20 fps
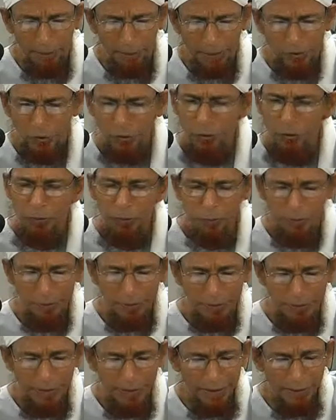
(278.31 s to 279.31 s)
So
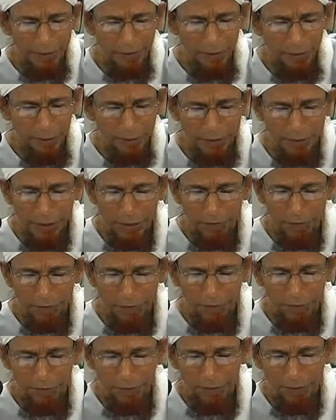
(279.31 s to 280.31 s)
he did not
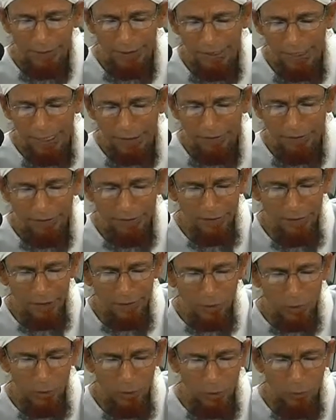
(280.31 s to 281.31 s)
give the answer
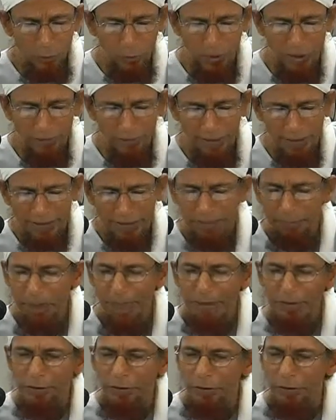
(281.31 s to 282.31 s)
as one would have
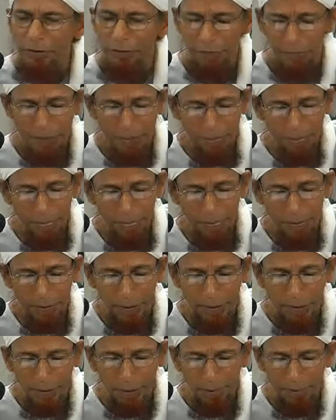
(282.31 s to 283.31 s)
expected of him,
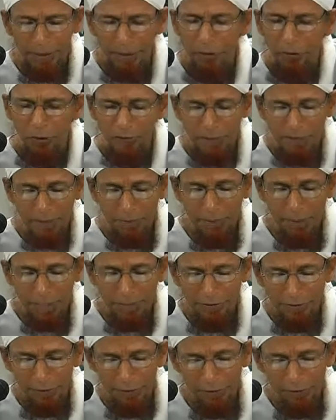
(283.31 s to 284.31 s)
because he
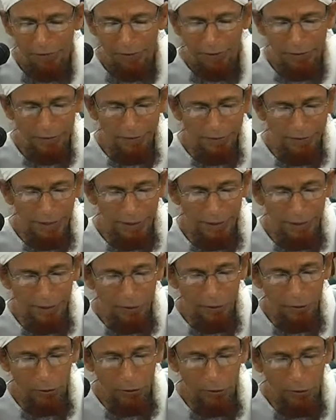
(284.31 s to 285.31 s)
might have felt that
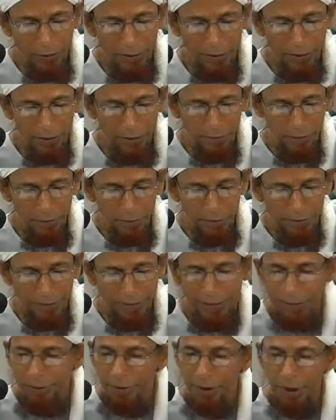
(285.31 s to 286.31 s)
the longing,
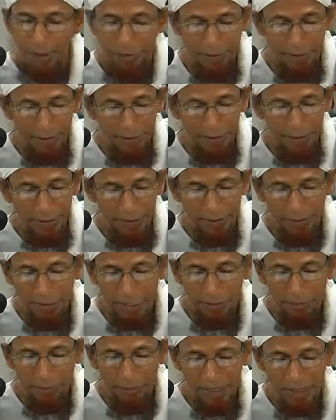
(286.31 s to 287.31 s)
the incoming in
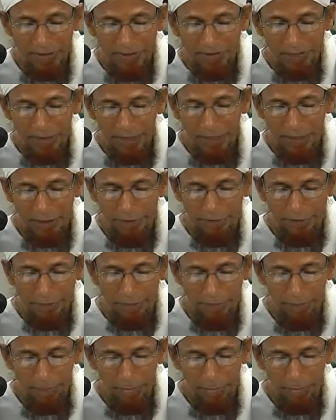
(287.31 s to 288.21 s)
that man's heart,